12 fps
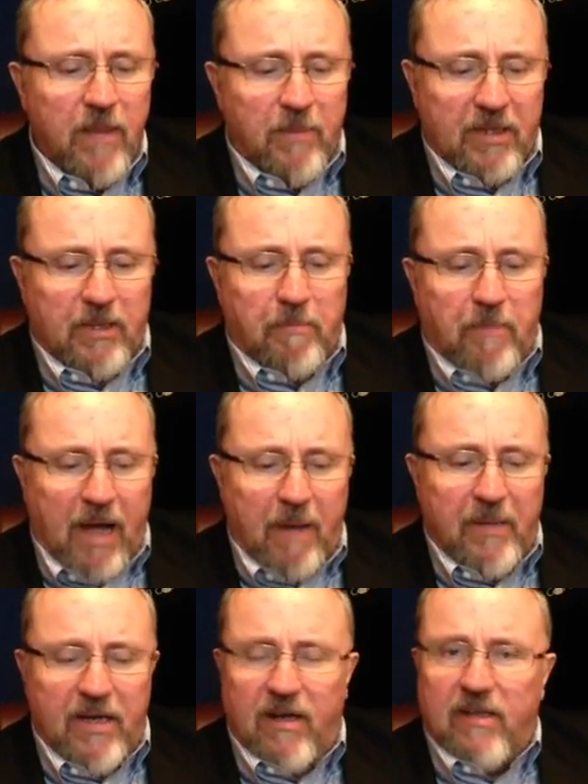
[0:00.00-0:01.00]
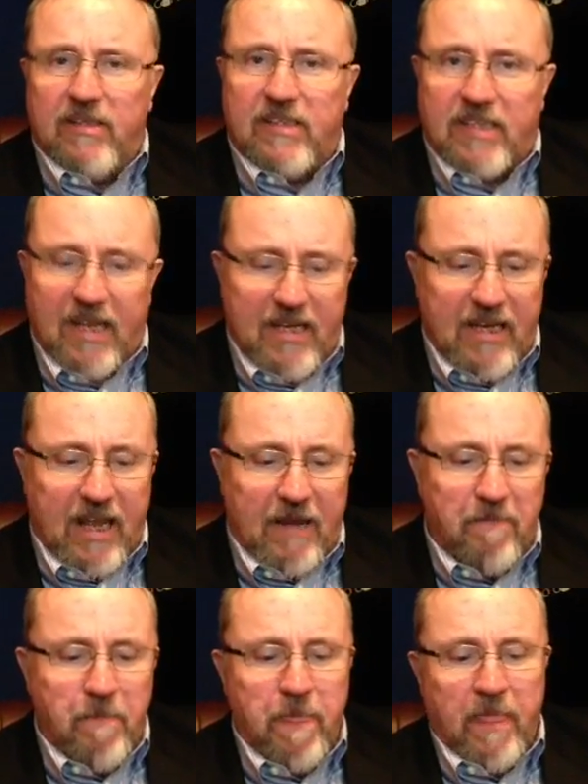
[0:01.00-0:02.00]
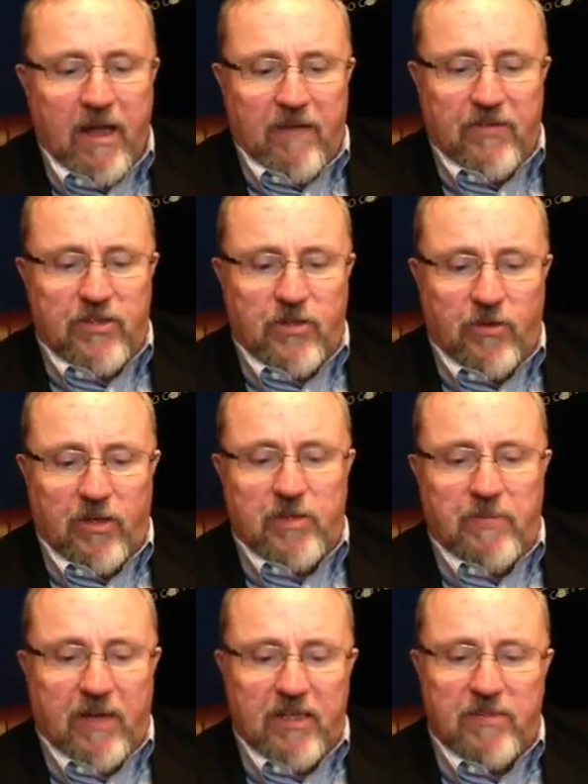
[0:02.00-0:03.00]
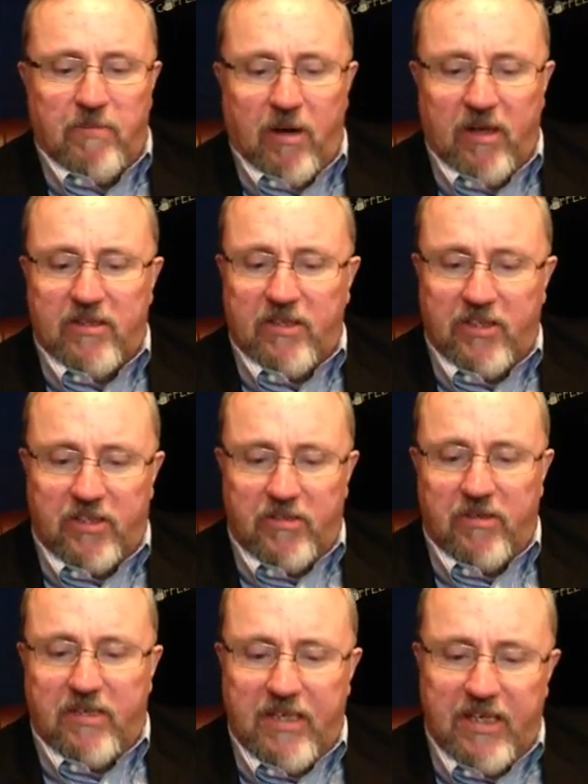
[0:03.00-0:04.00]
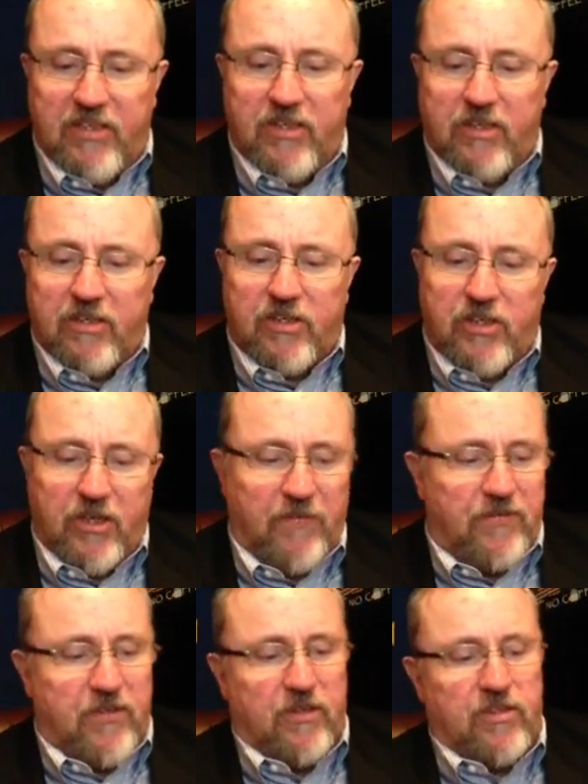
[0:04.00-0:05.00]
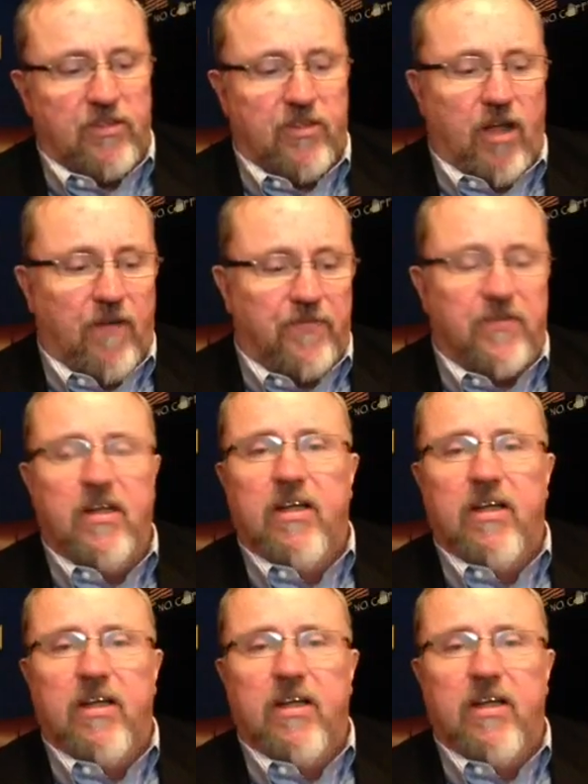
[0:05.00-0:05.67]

But the bombing on Sunday of a tourist bus marks a strategic shift to soft